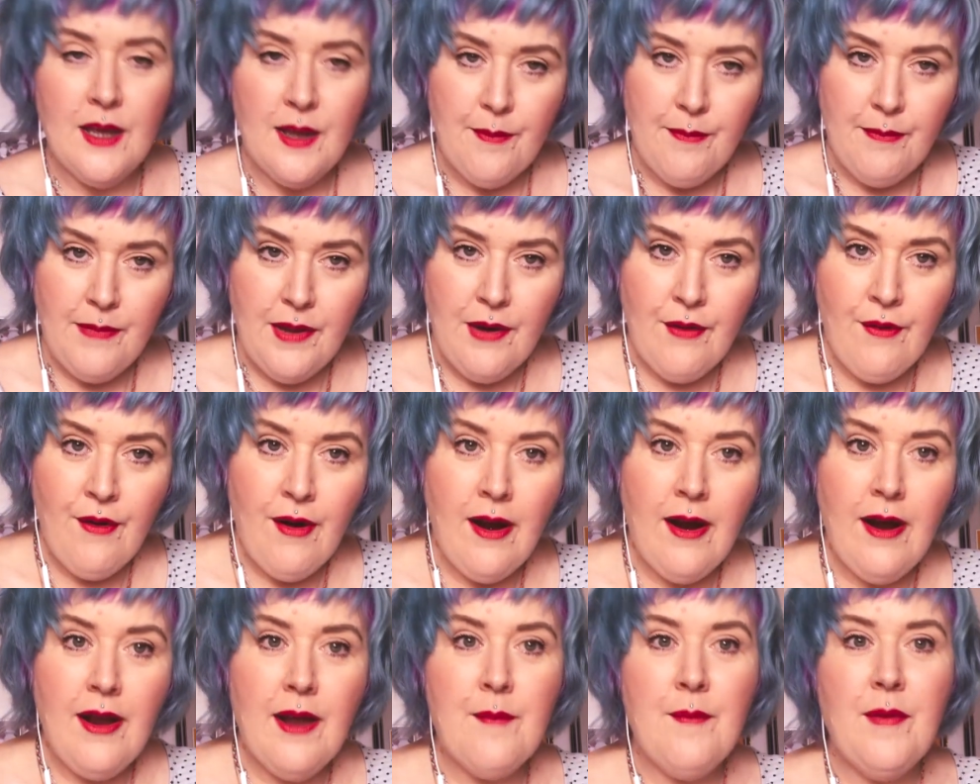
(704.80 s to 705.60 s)

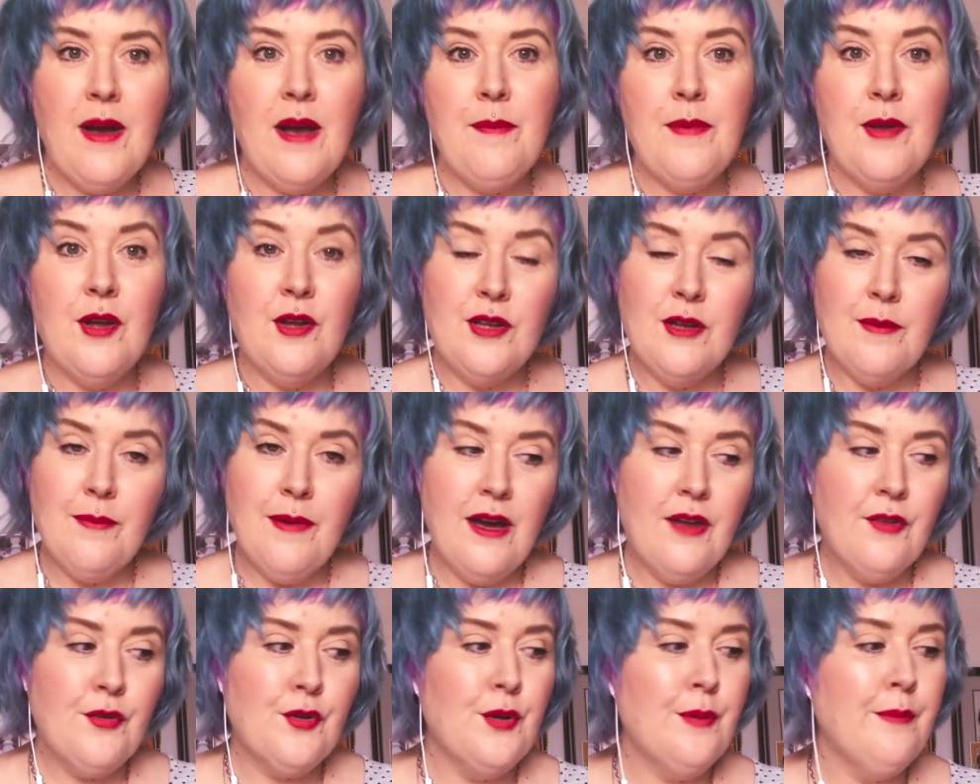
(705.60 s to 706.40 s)
mirror, it might be on your
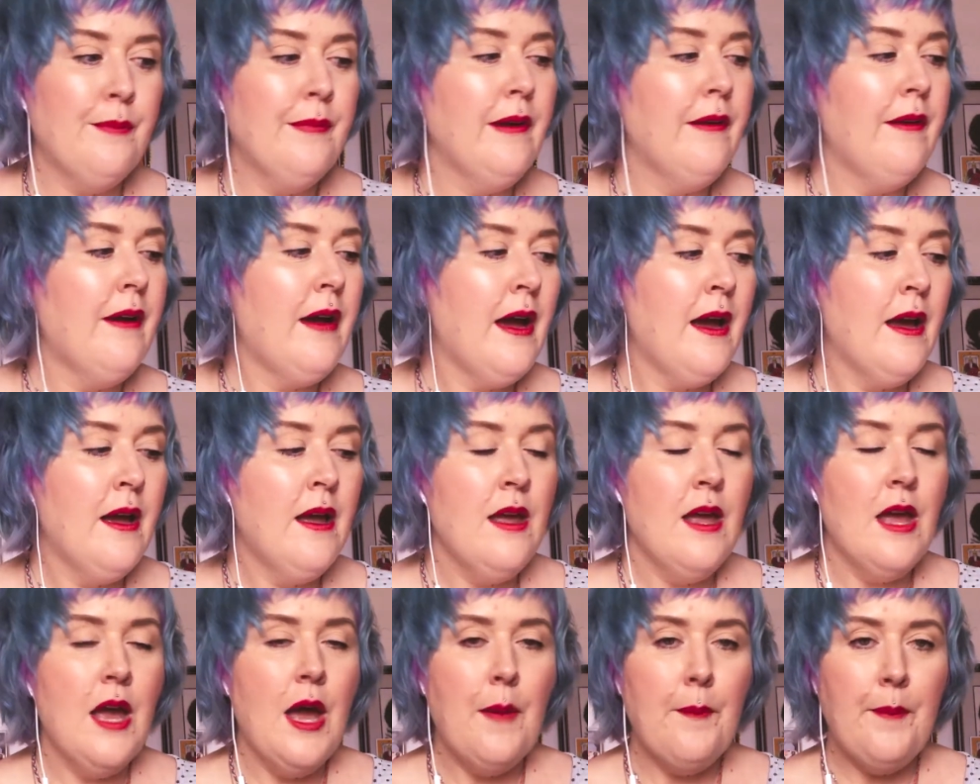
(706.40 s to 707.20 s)
bathroom mirror,
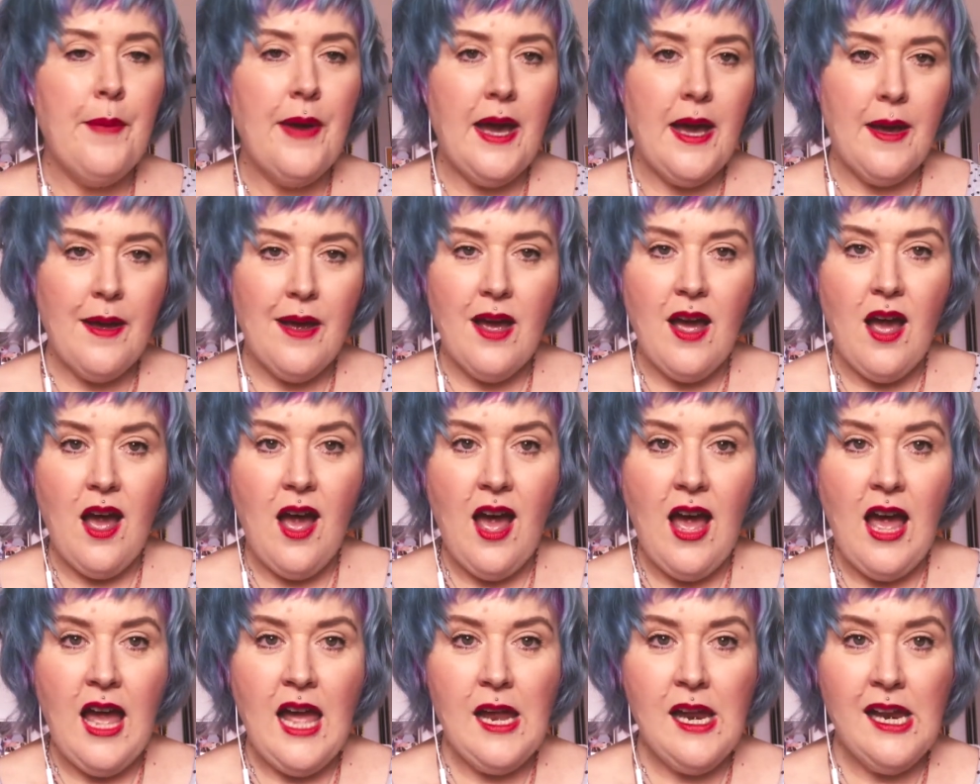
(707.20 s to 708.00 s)
but
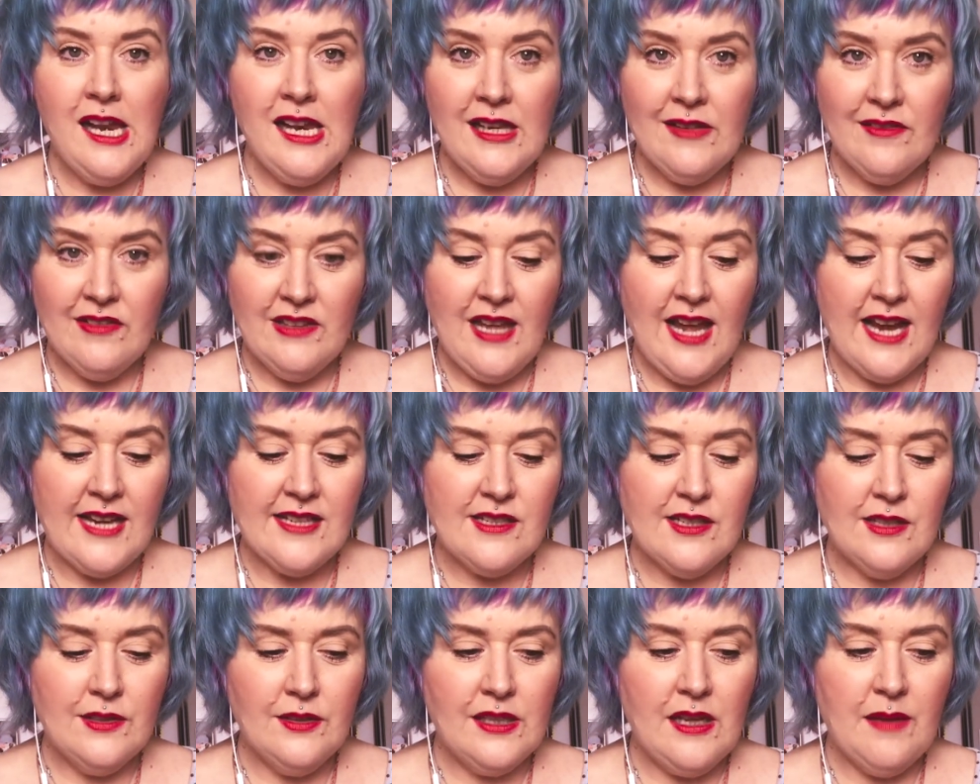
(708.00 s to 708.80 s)
I like
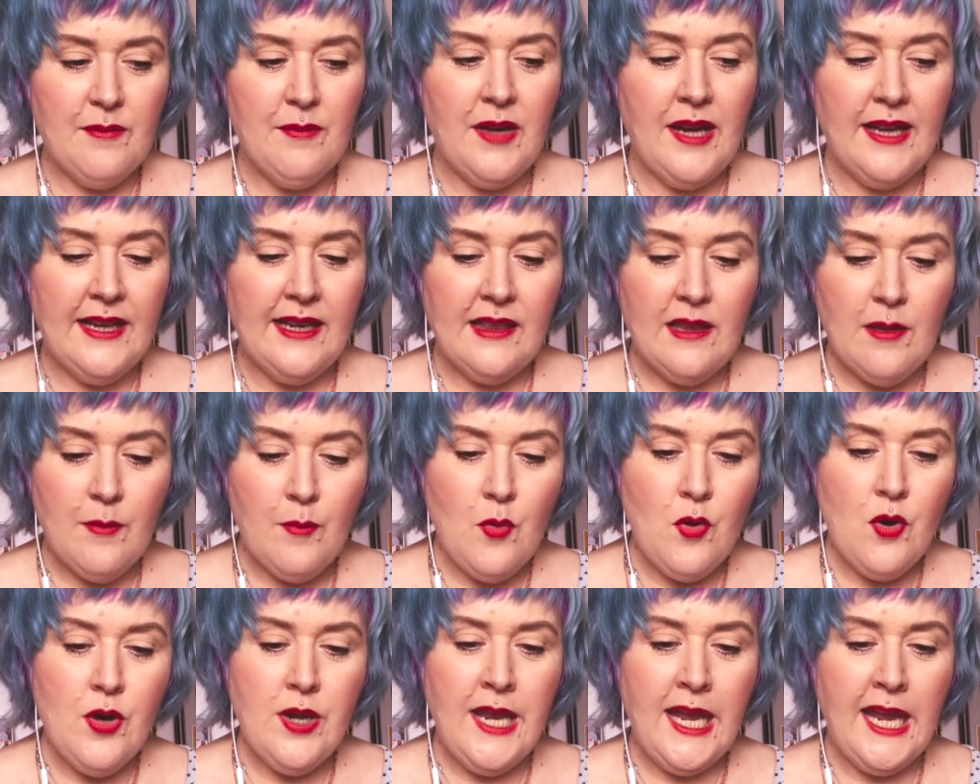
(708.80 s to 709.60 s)
to look at mine in the
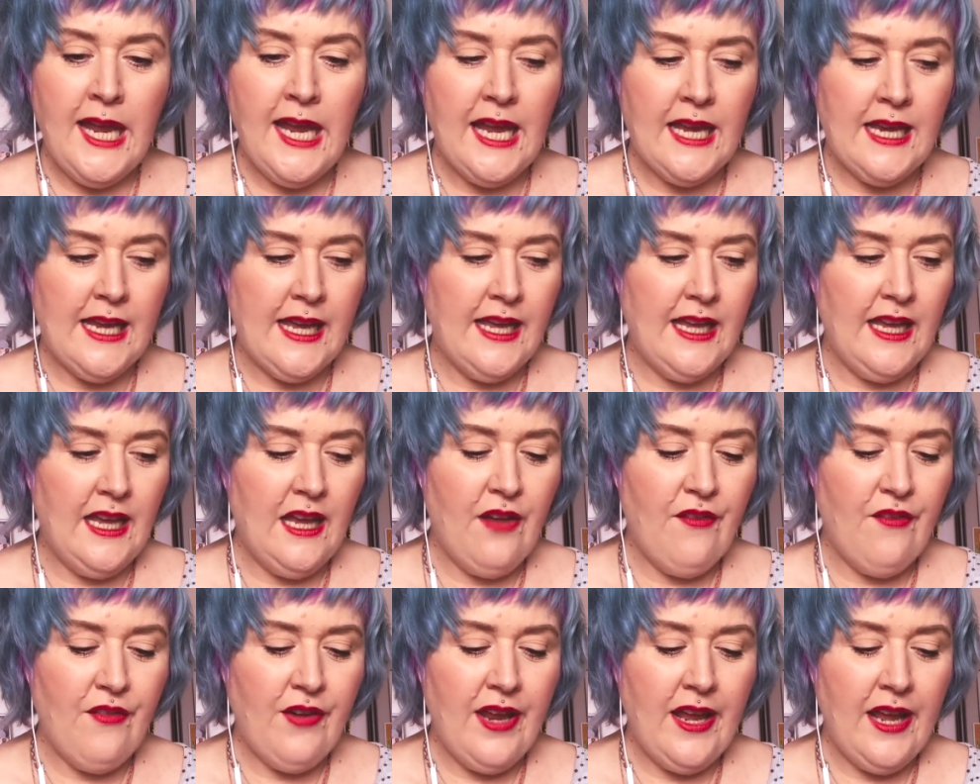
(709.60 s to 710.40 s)
morning and at
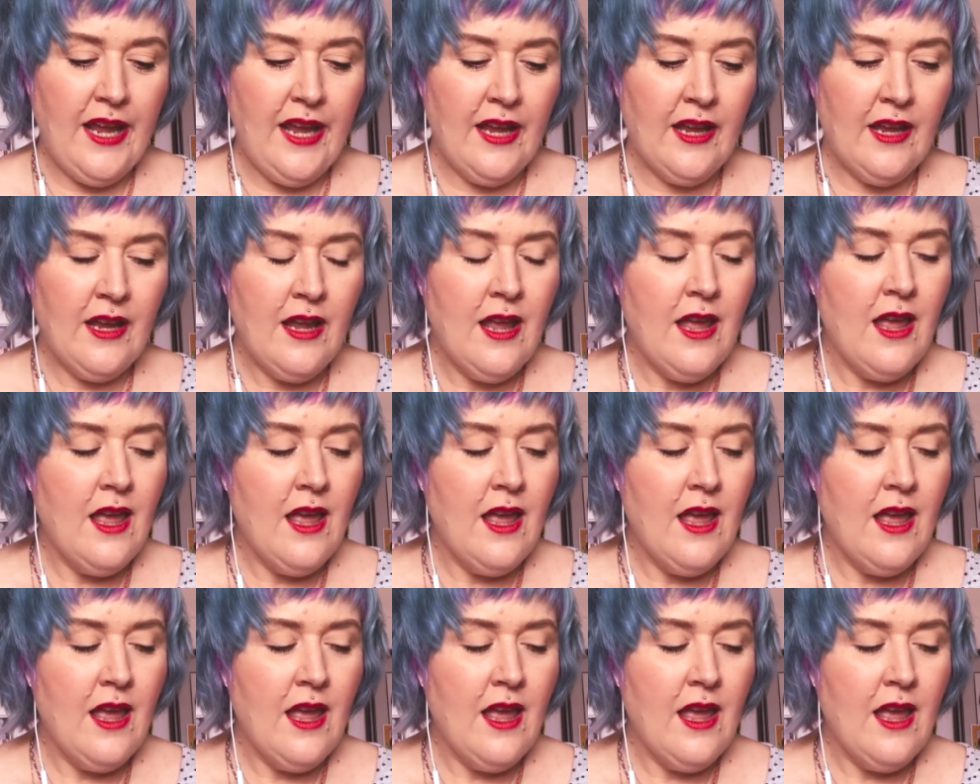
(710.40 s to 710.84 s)
evening.